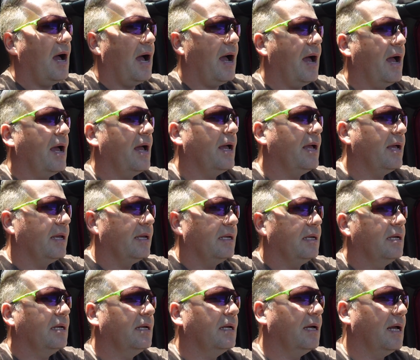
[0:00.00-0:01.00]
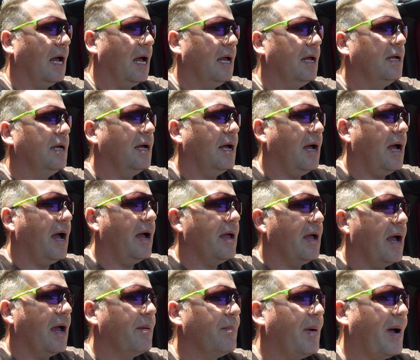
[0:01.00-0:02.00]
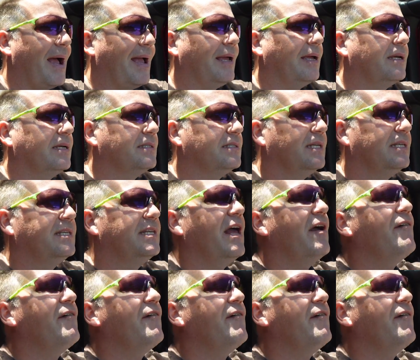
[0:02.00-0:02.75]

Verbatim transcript: I I, I buy, because it